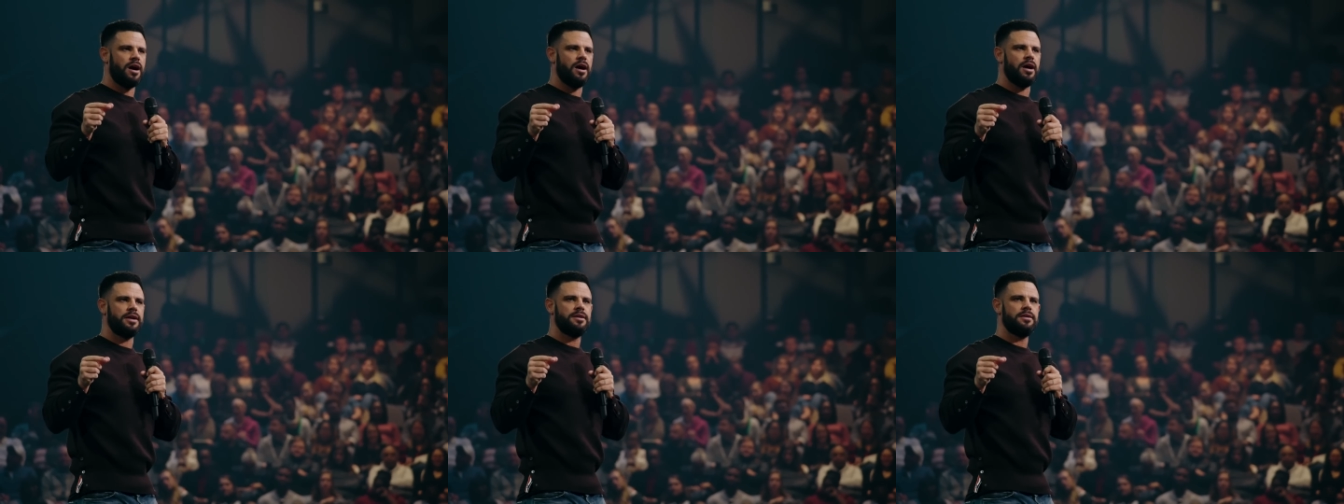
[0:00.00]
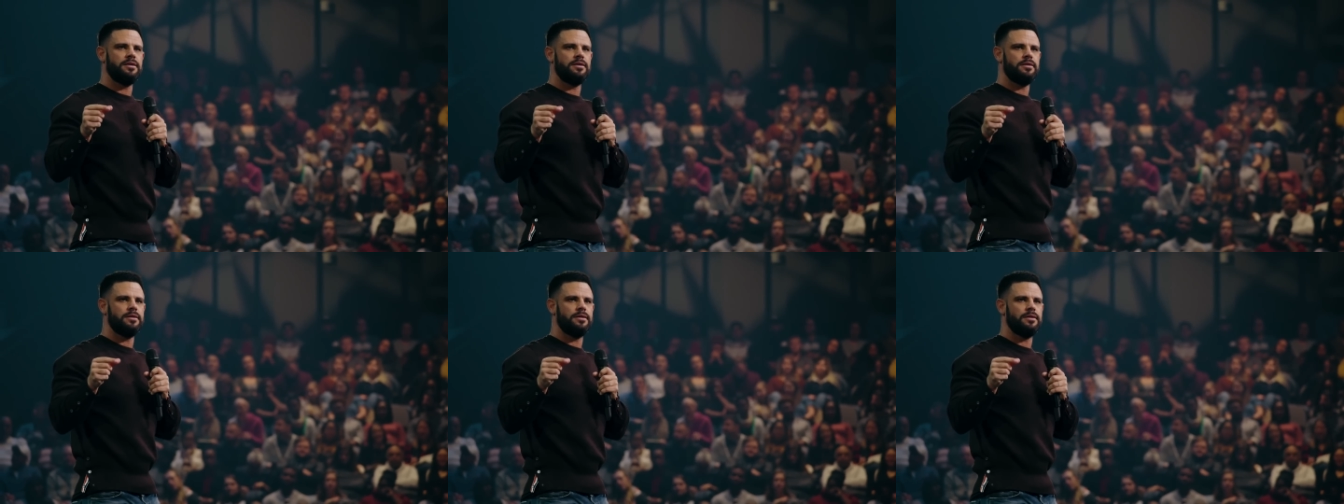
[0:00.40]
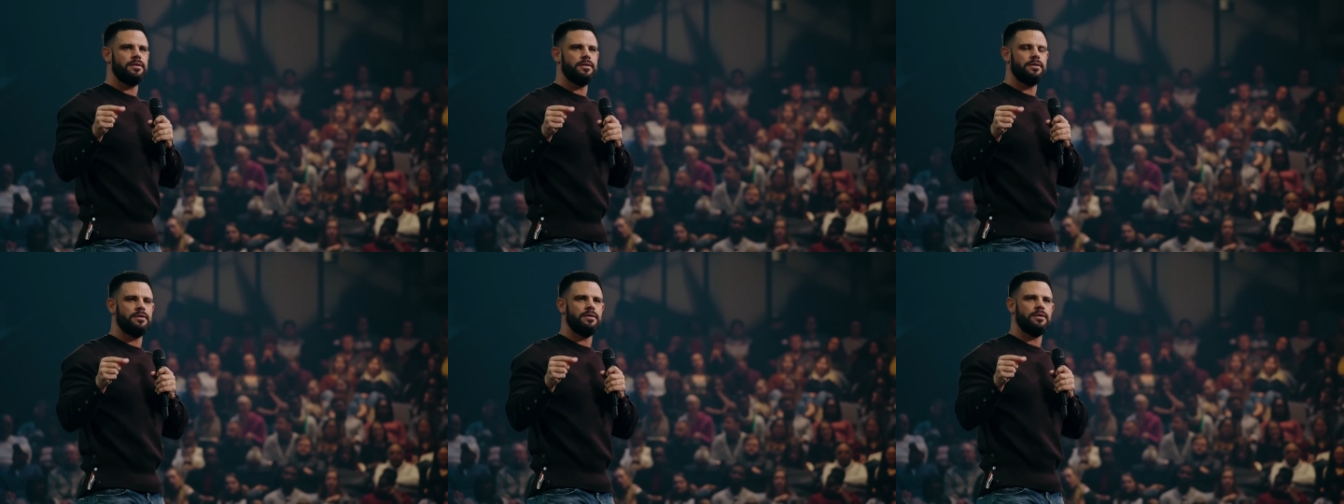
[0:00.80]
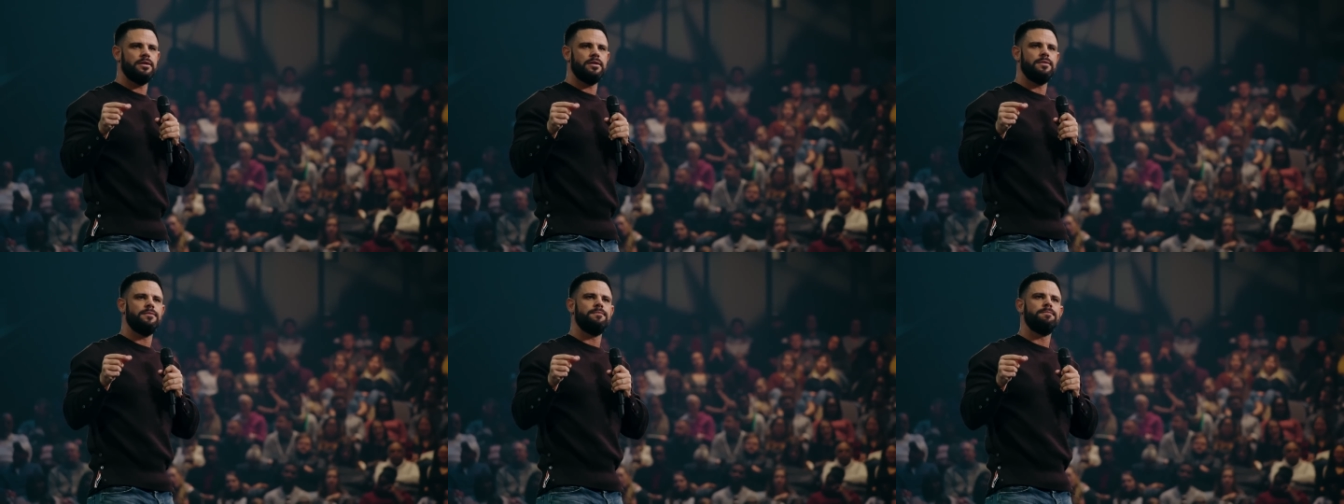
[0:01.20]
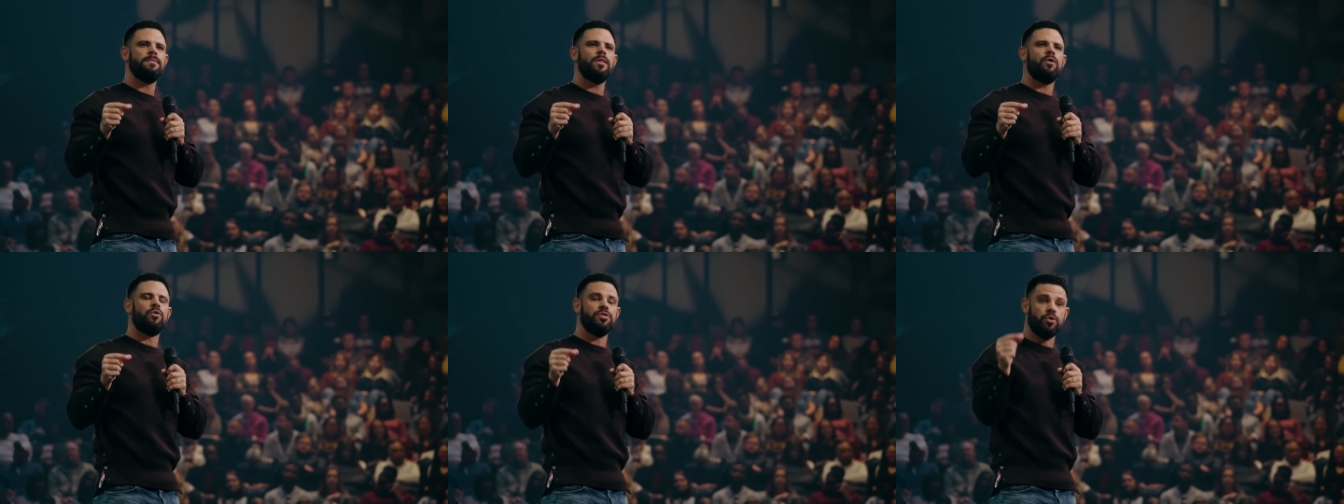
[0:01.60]
God
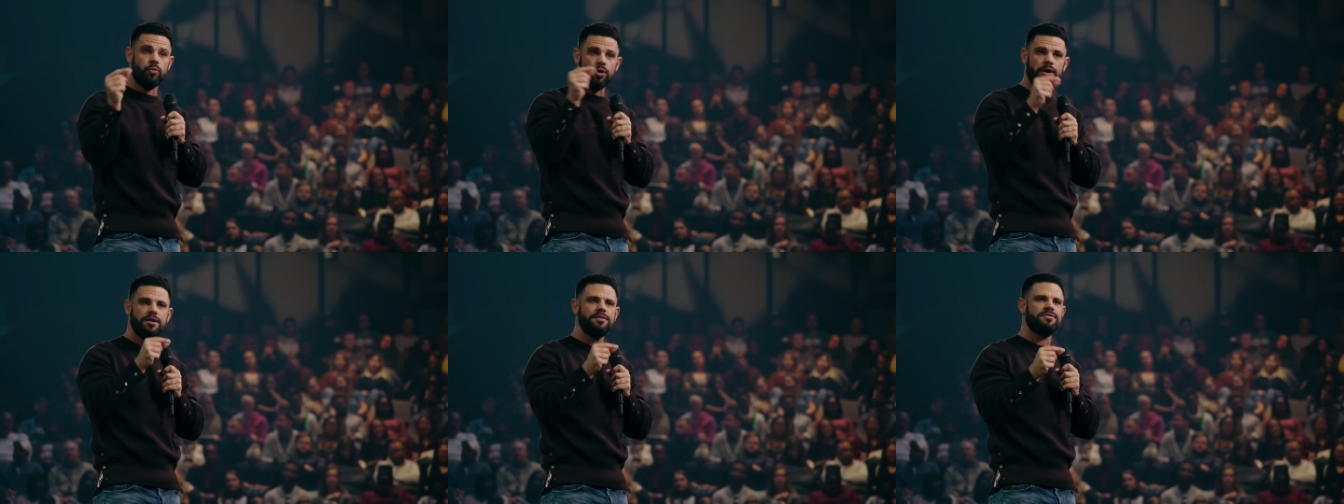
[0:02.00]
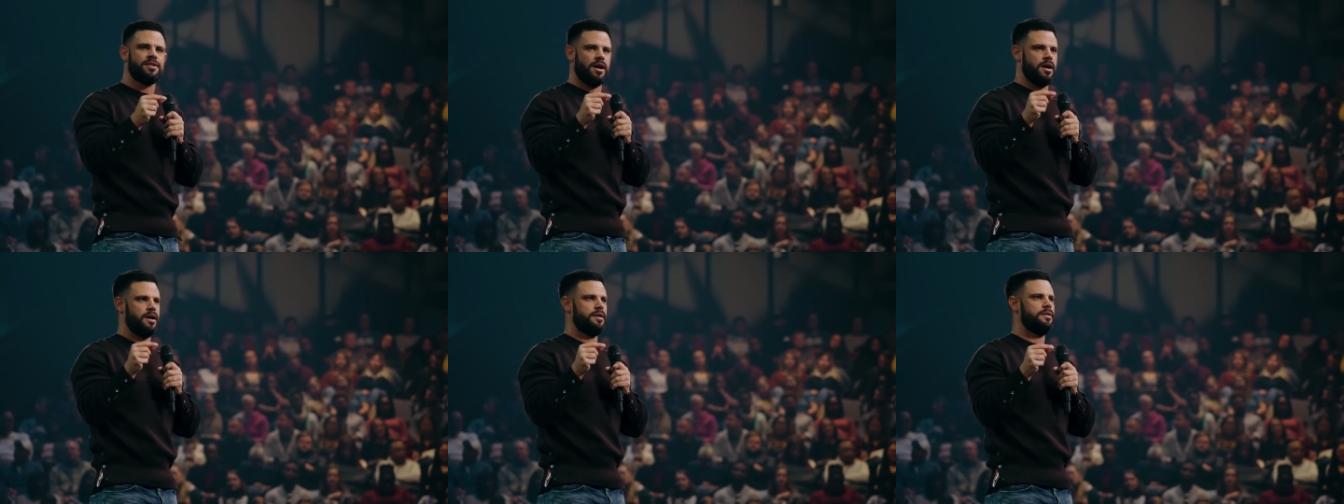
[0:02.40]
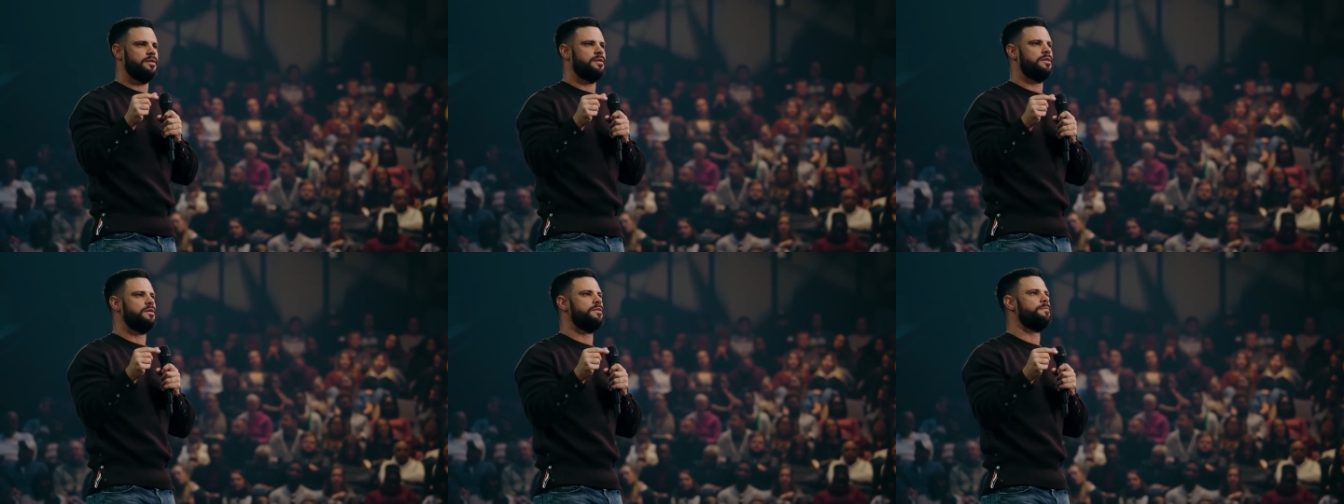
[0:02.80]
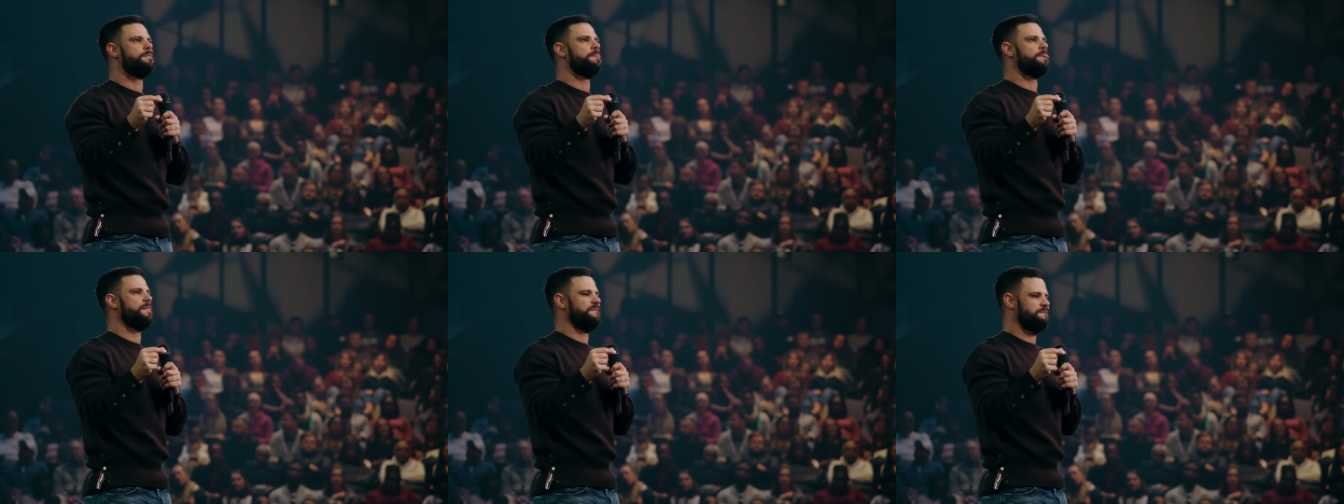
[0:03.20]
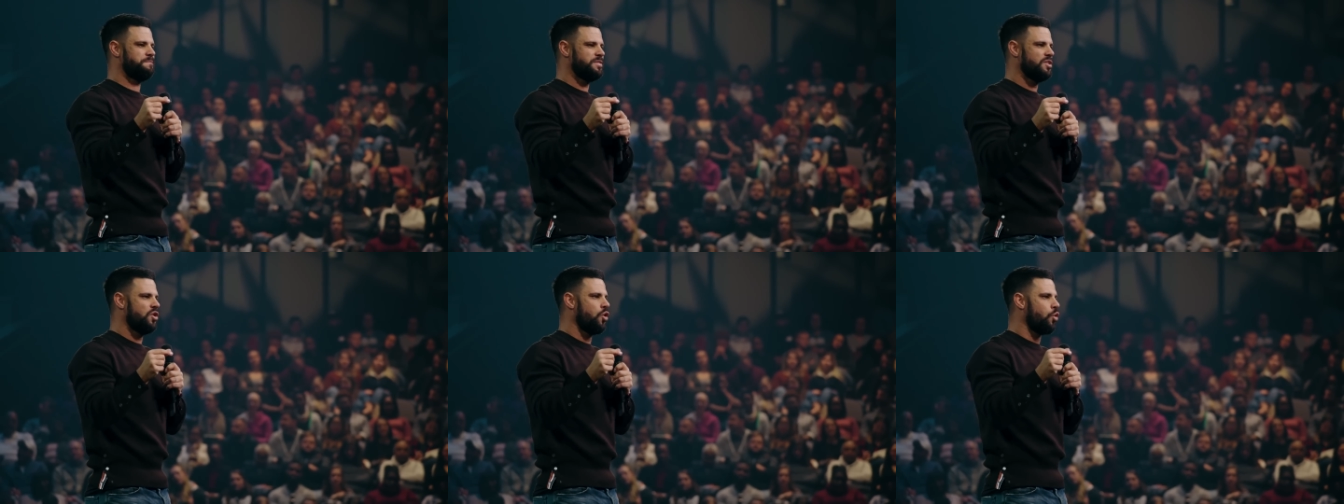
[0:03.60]
or the word of God
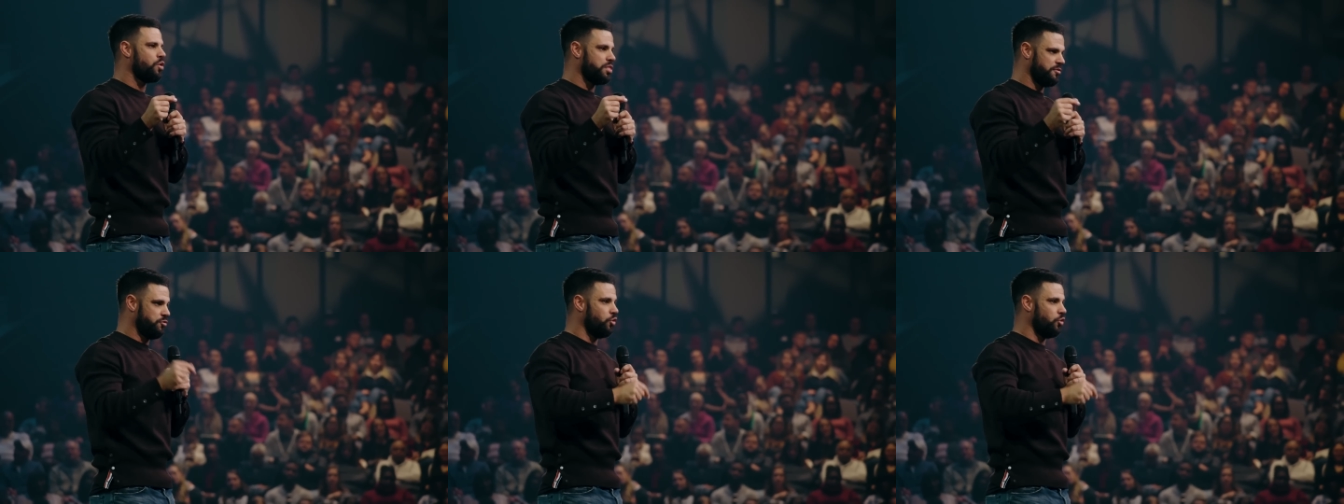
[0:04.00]
or the